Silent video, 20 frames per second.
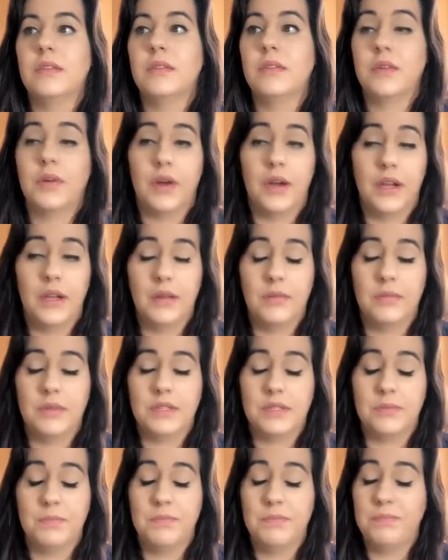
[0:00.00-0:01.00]
Kratom
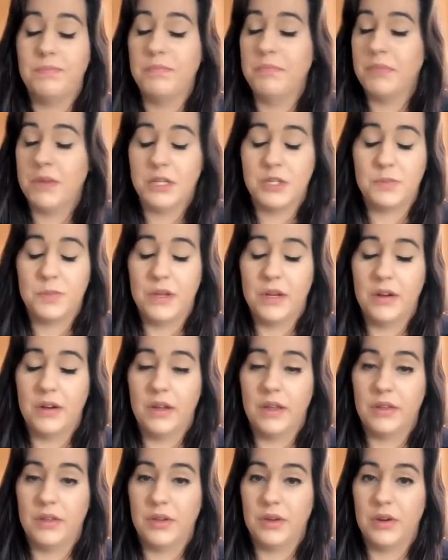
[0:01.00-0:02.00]
is a much better,
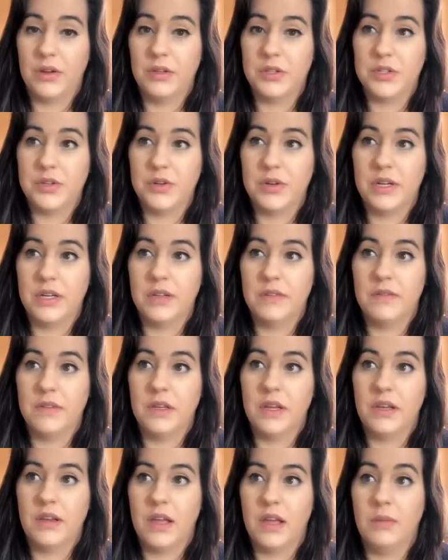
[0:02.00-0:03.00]
healthier alternative
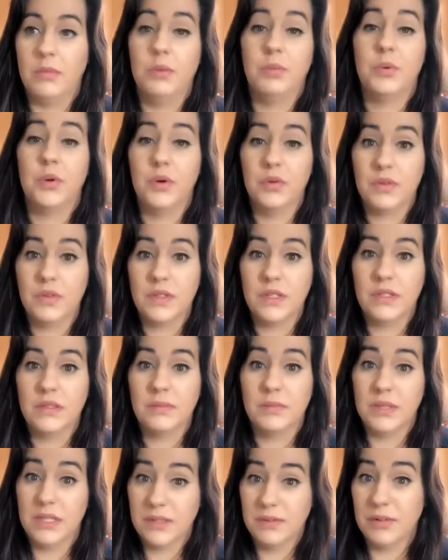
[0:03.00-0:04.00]
than ibuprofen.
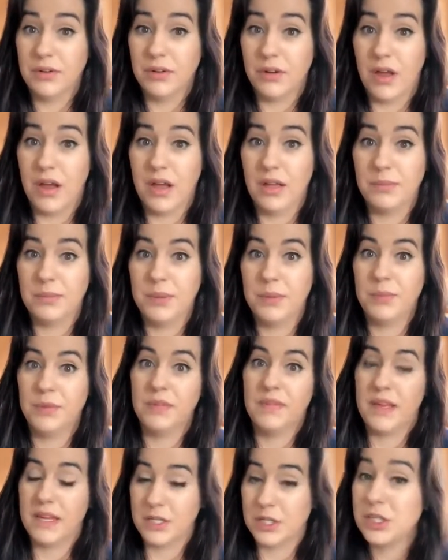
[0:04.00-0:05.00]
Believe it or not, people
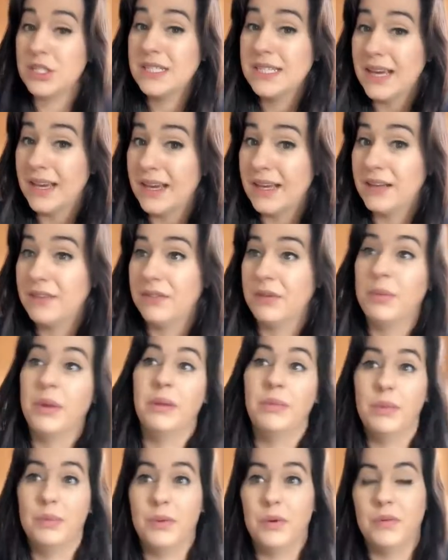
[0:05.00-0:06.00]
have actually died from
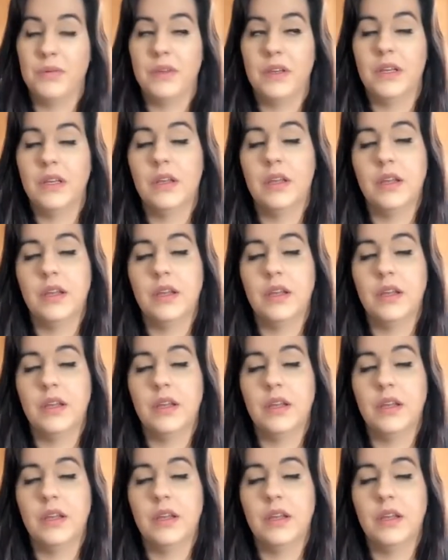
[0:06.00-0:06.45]
ibuprofen.